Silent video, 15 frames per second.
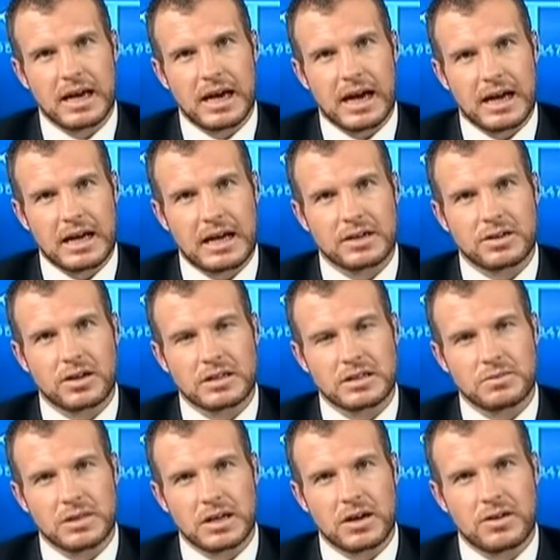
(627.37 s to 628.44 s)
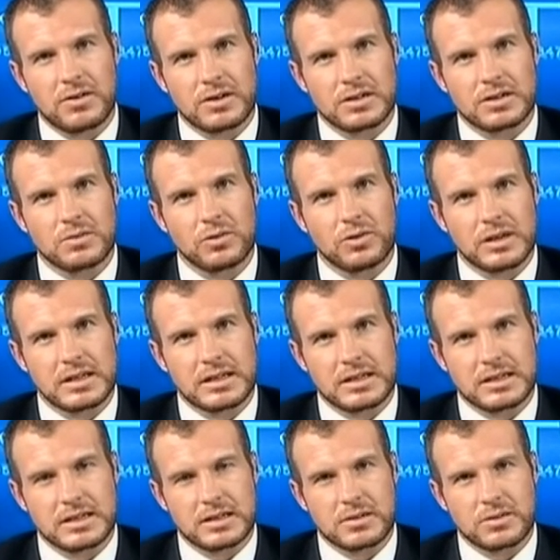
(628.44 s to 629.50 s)
and transmit over a smaller
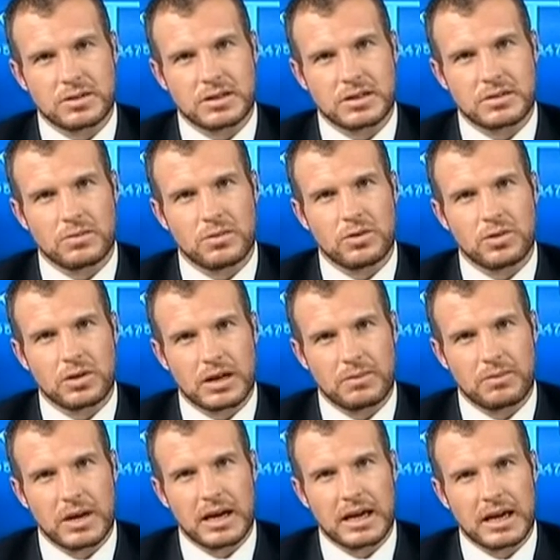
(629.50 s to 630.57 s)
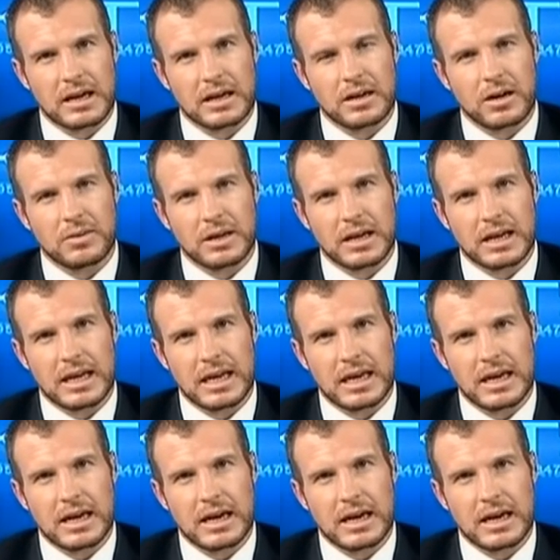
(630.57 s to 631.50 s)
distance, which is more compelling economically.